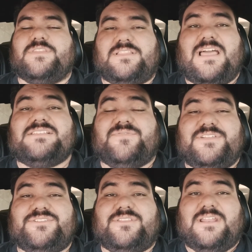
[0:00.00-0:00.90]
The last
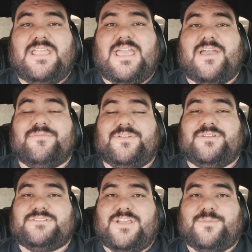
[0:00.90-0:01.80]
feature that I have
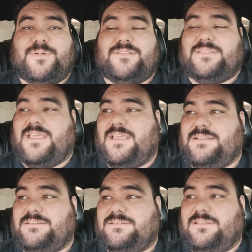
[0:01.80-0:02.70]
here to talk about
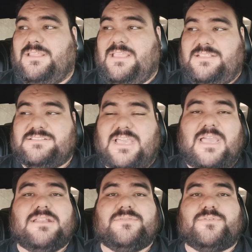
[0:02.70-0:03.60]
that is
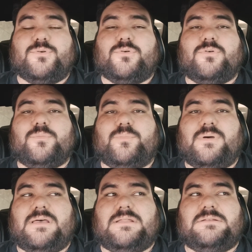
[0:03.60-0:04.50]
kind of cool
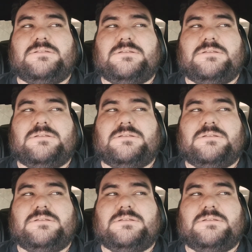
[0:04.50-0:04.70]
but